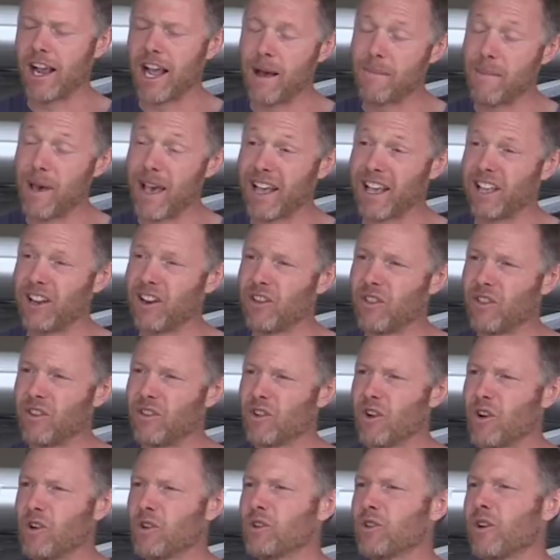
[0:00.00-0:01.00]
I got back into
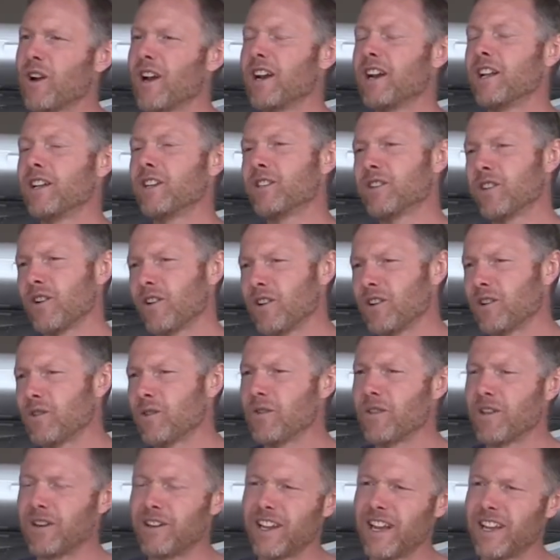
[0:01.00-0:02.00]
the drone training, started
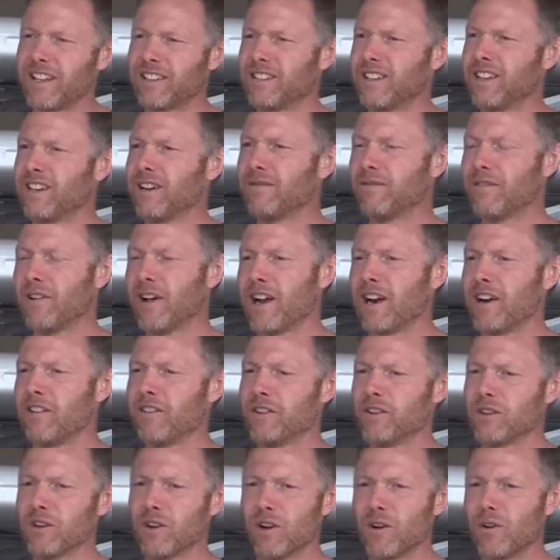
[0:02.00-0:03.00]
doing the testing and
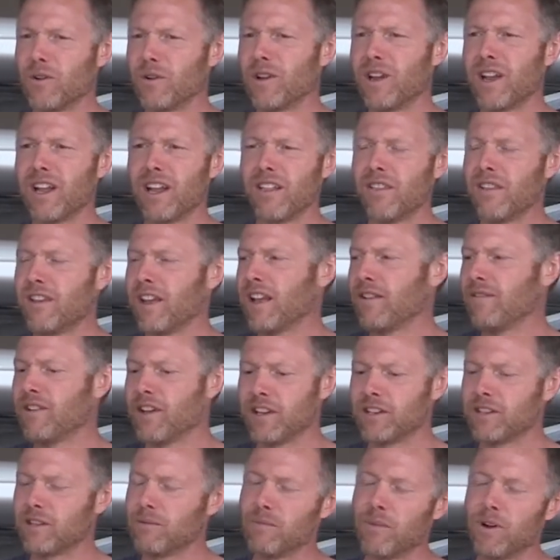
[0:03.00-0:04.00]
flying of the drone, and the
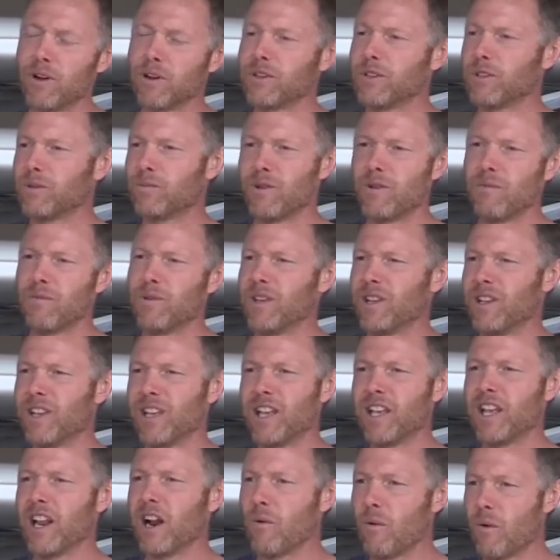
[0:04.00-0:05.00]
aviation bug just bit me
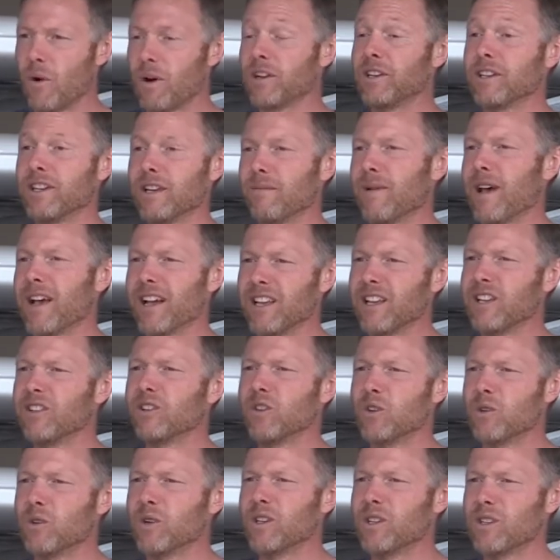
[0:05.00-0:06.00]
again. I wanted to get back
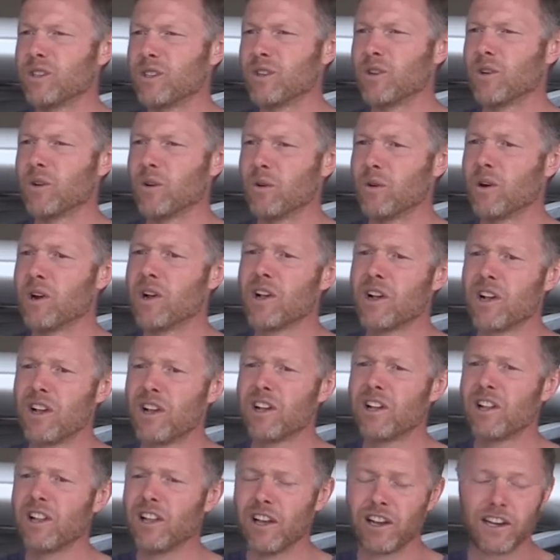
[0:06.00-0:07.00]
into it, so
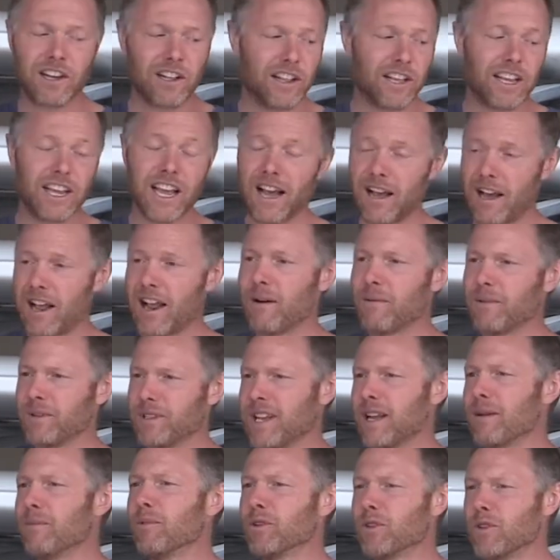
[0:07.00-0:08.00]
luckily I, I
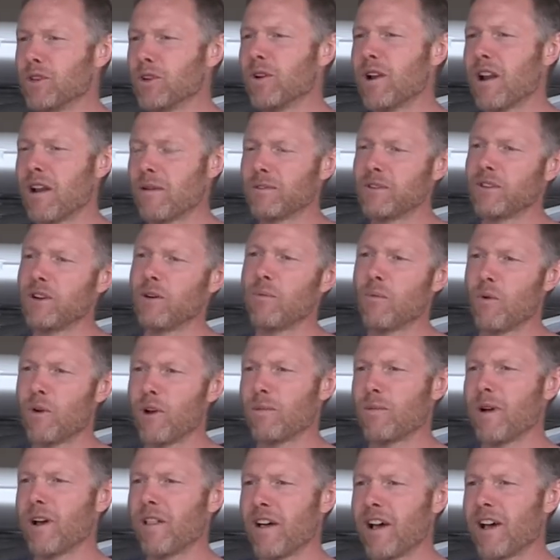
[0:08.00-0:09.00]
was able to, and I was in a
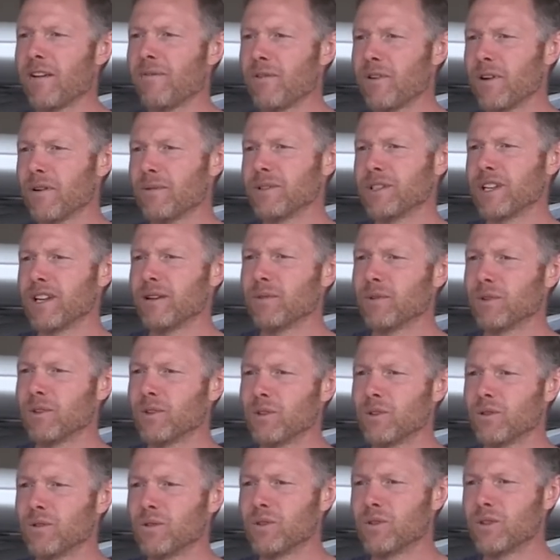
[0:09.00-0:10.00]
point in my life where I was
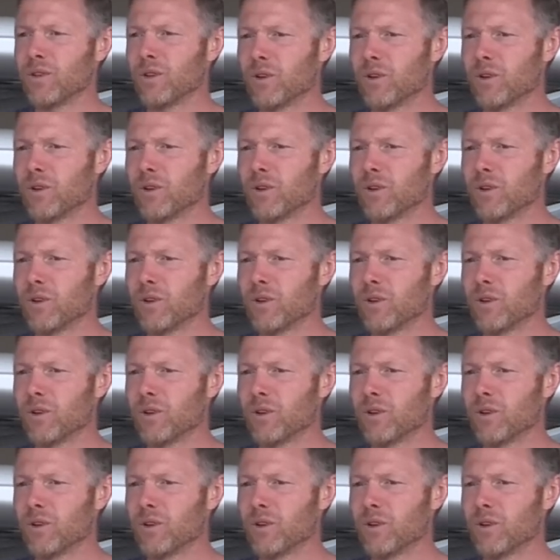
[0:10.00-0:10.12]
able to.